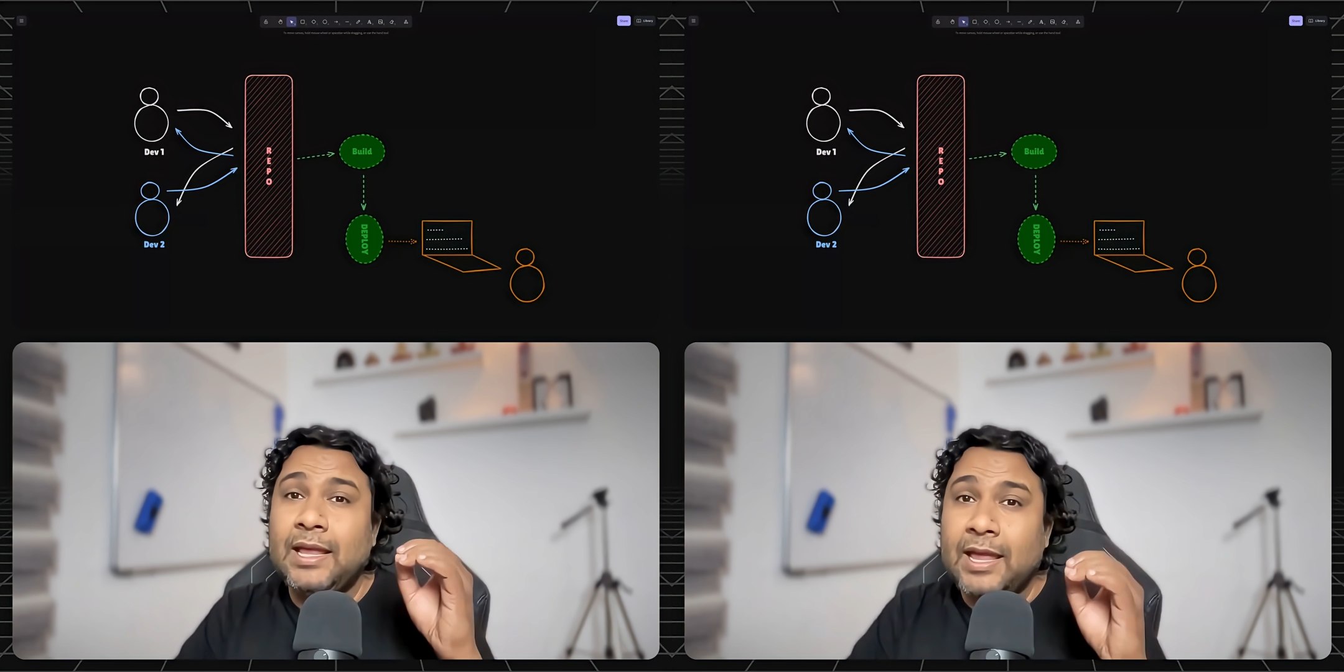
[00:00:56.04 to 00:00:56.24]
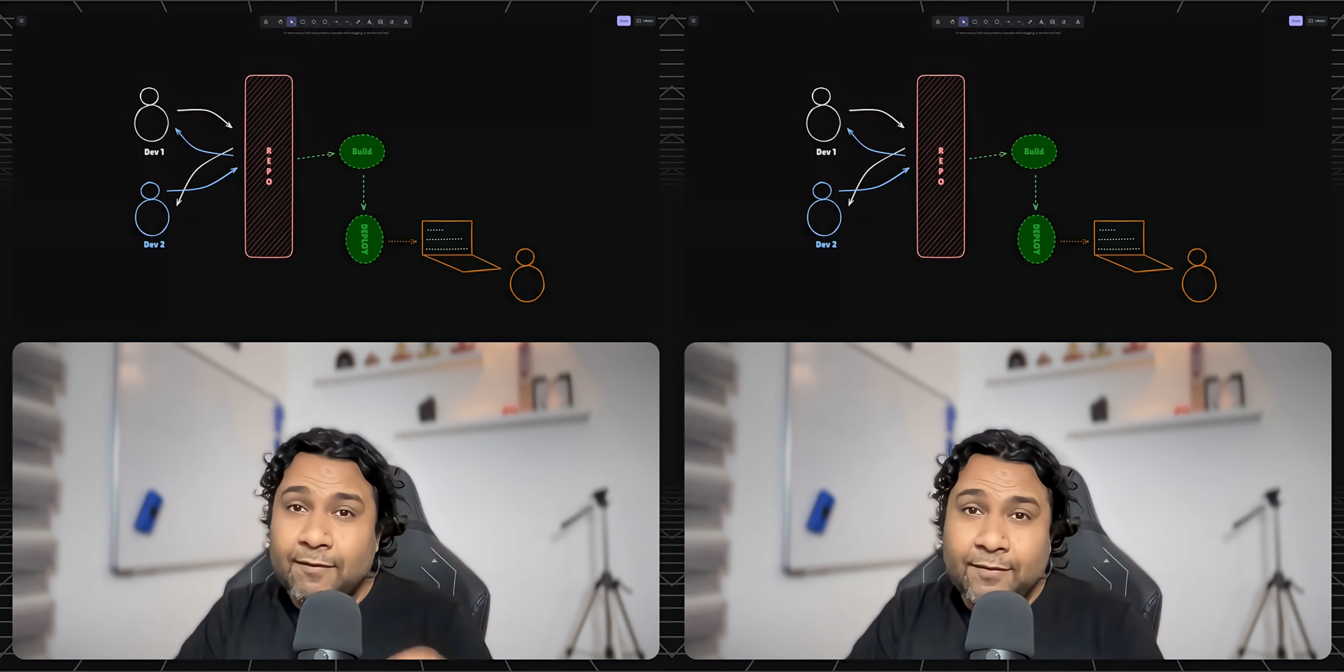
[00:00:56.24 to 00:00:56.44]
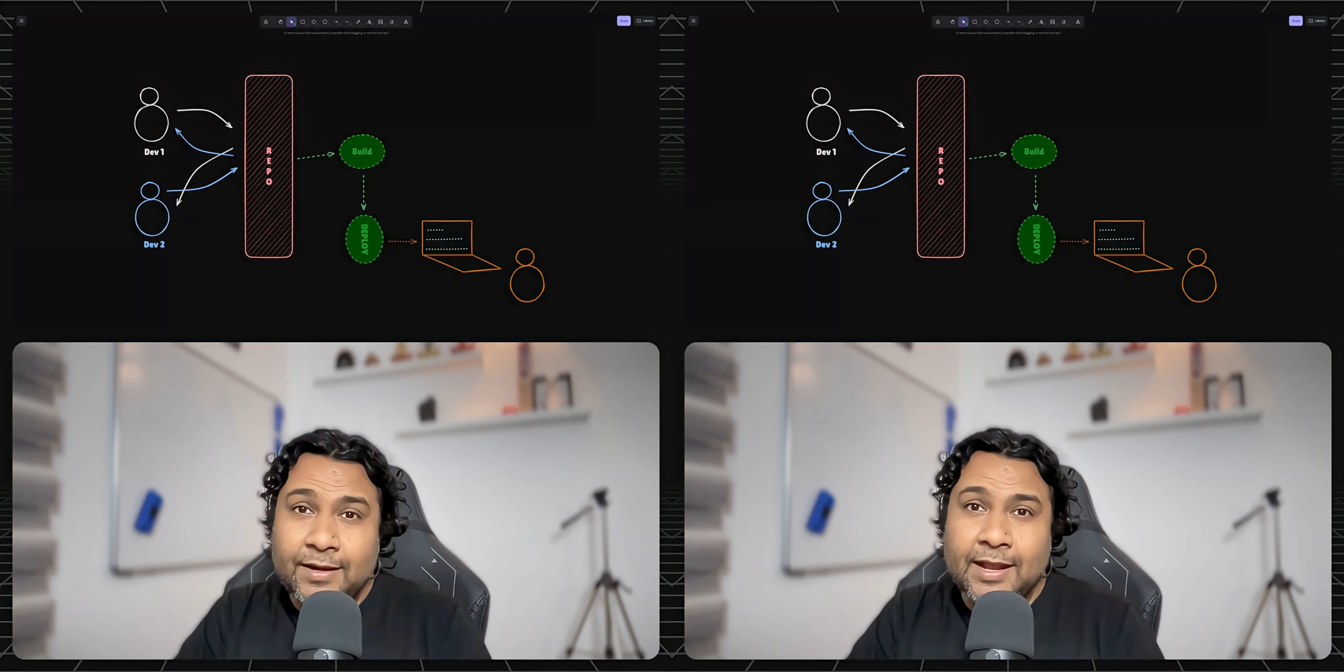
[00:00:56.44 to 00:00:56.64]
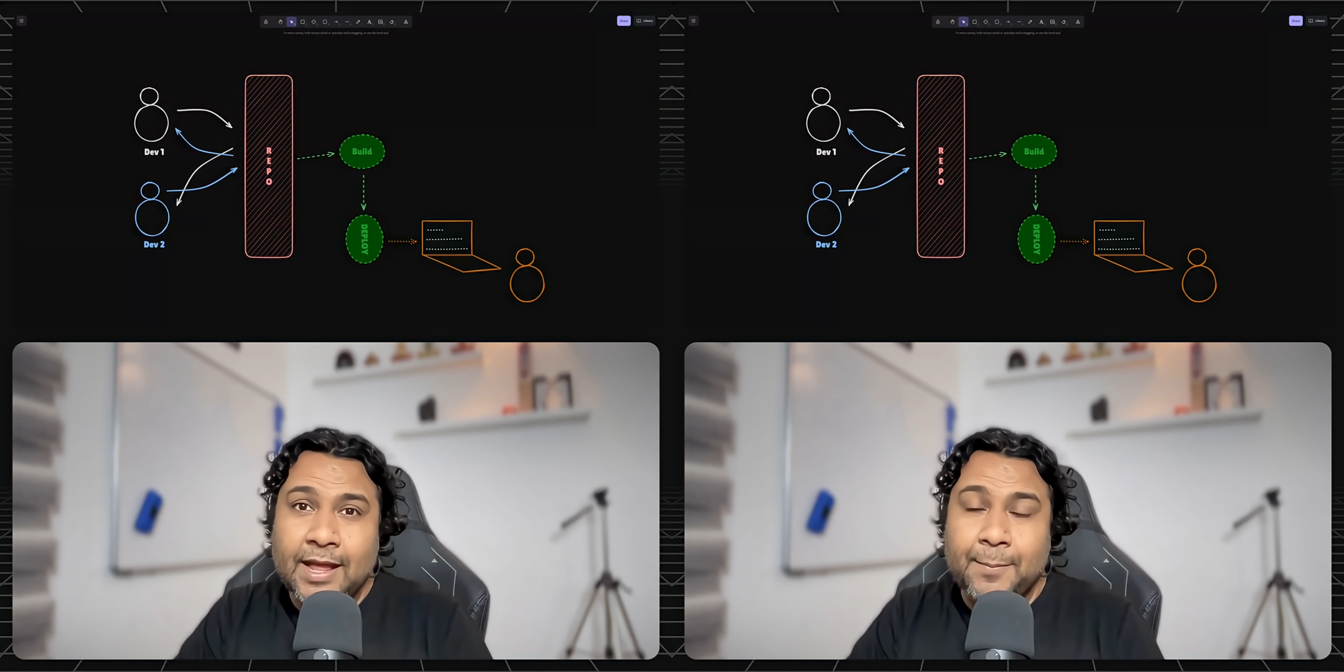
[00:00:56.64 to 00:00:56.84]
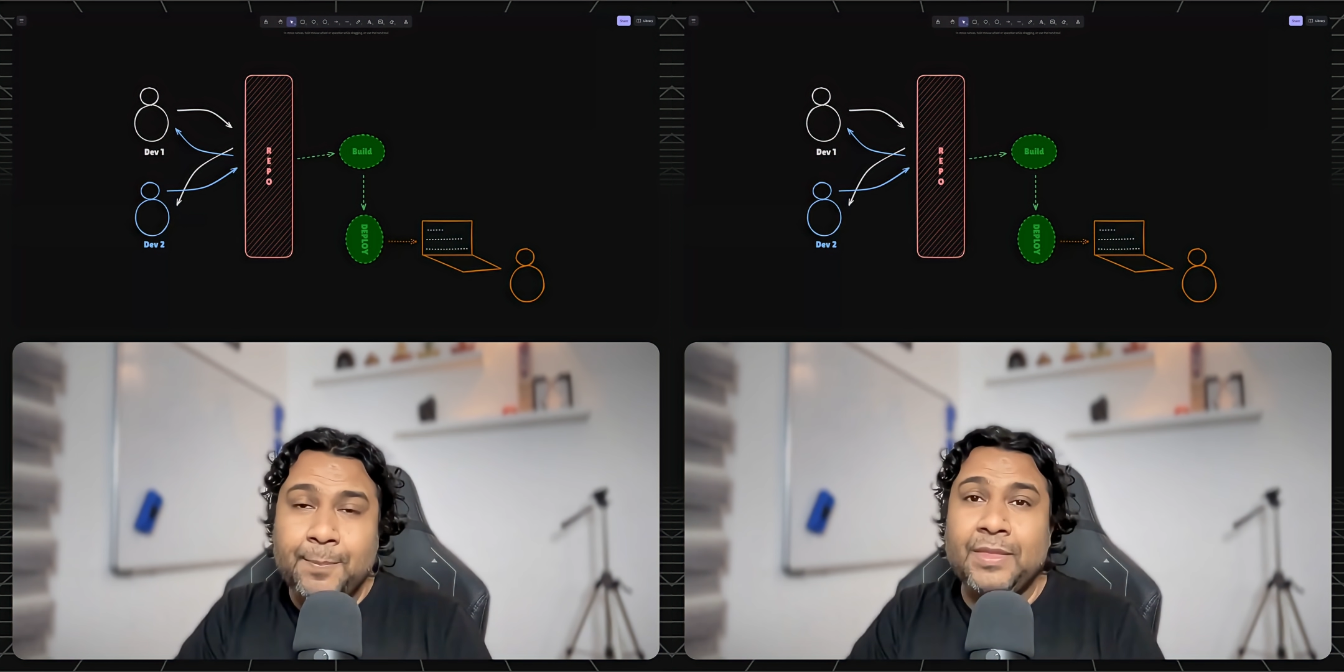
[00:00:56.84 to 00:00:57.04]
every
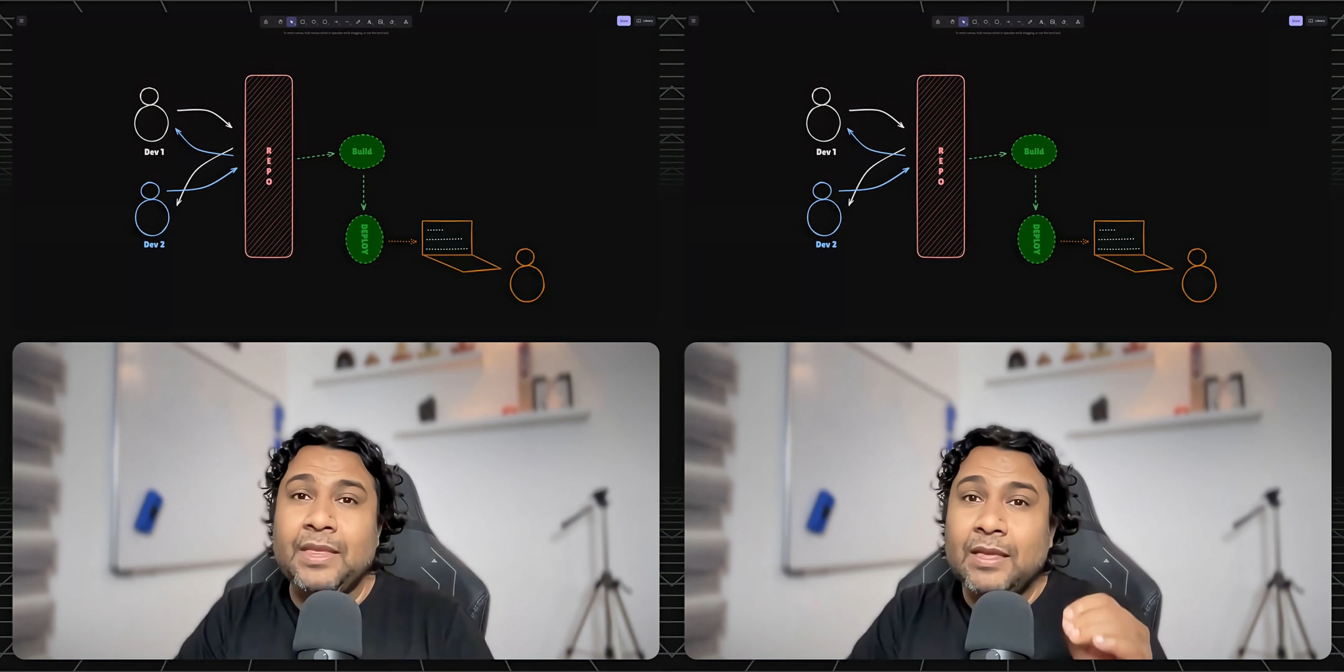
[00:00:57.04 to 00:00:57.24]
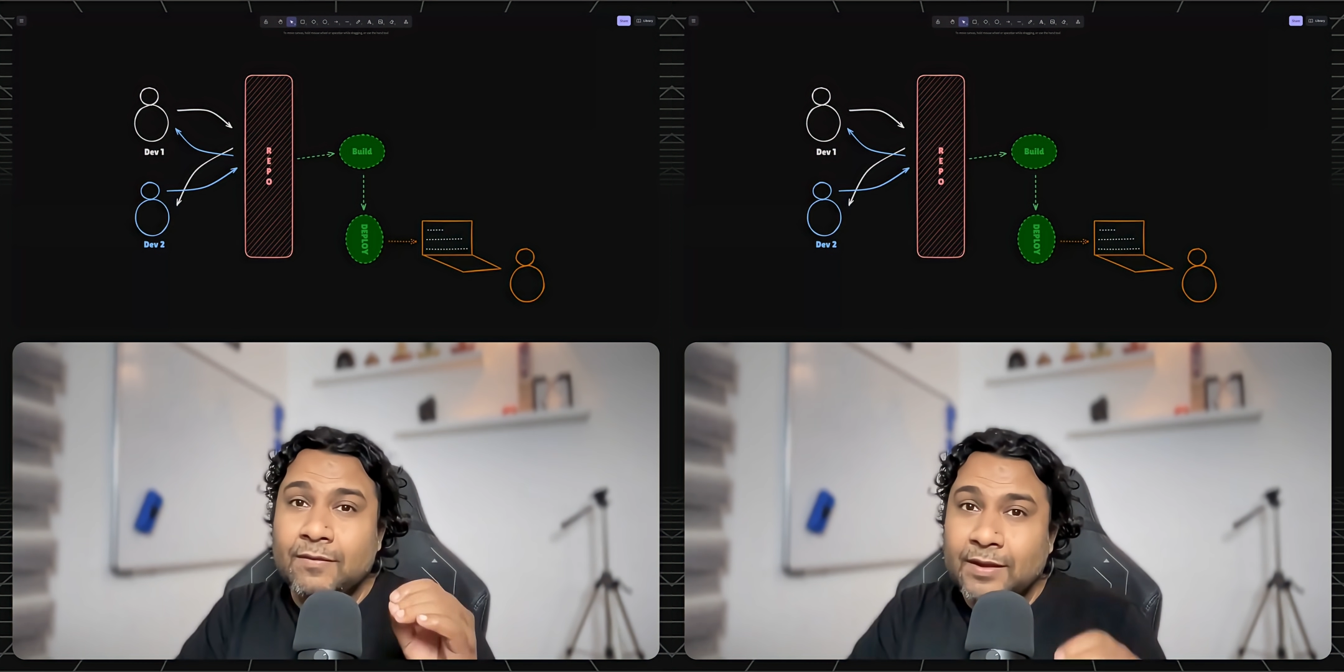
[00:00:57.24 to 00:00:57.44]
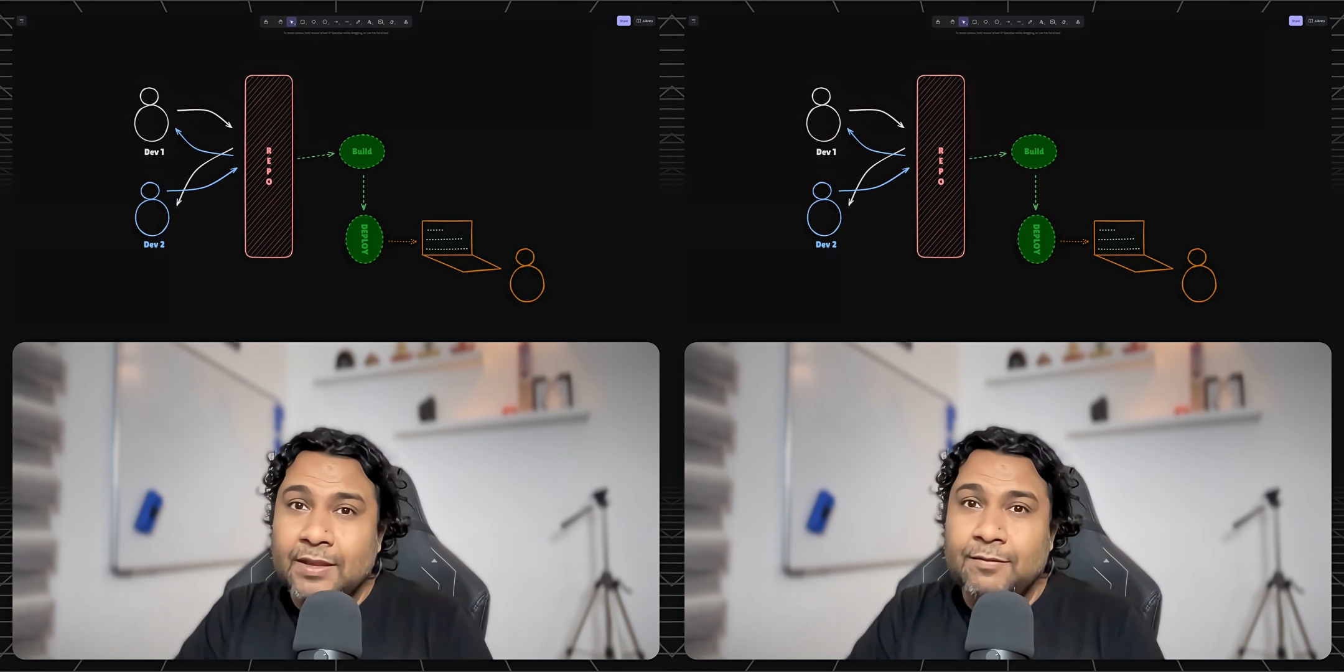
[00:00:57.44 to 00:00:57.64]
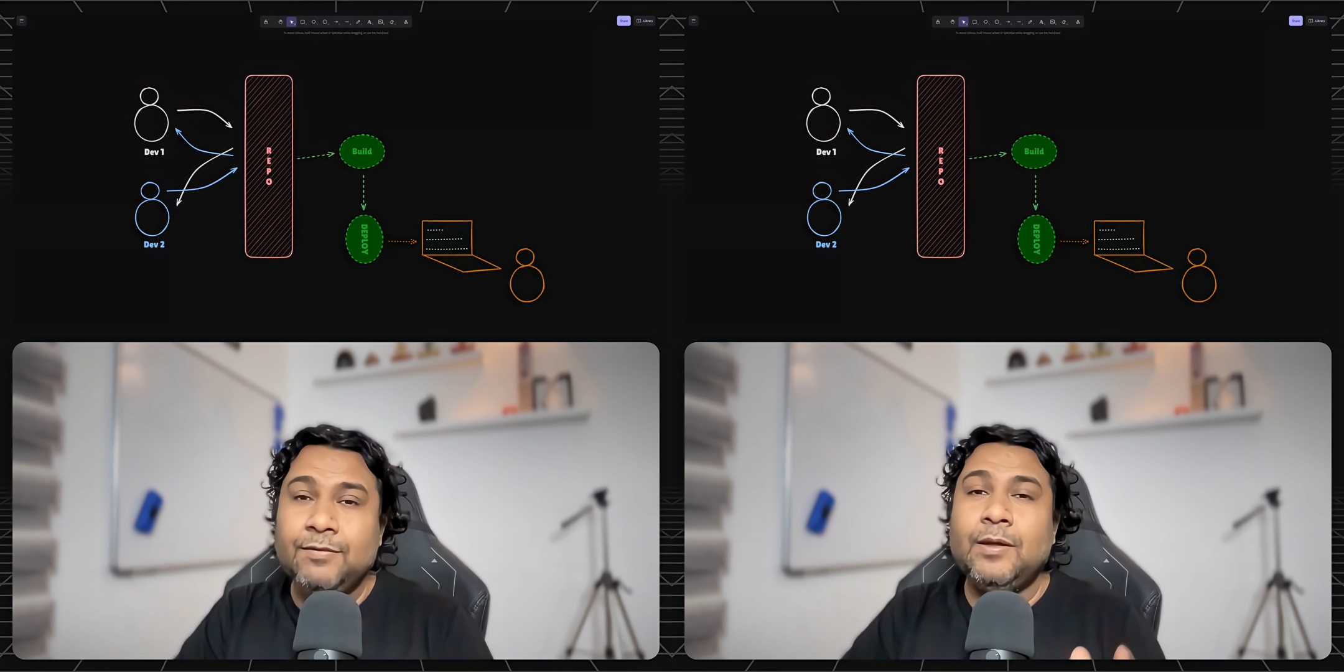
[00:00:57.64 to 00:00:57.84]
time, even if